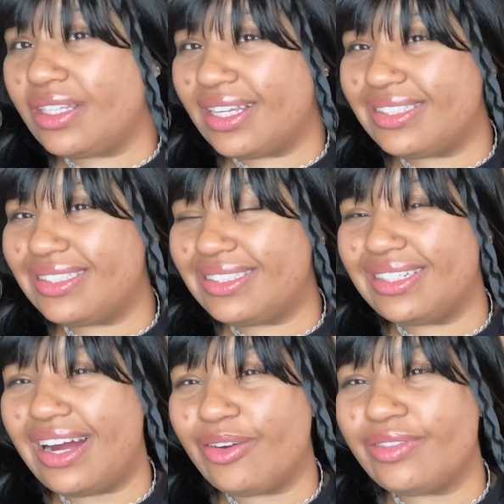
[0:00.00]
That's just
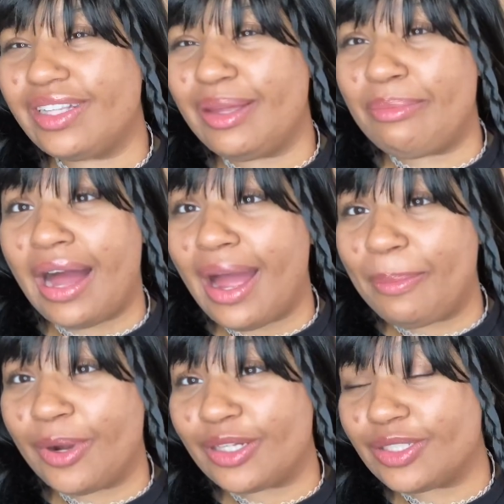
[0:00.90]
not really my
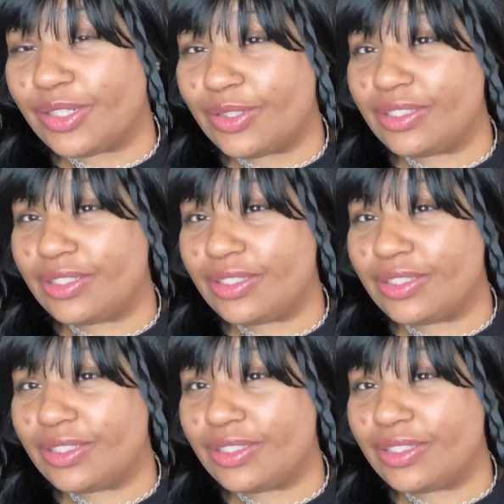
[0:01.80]
personal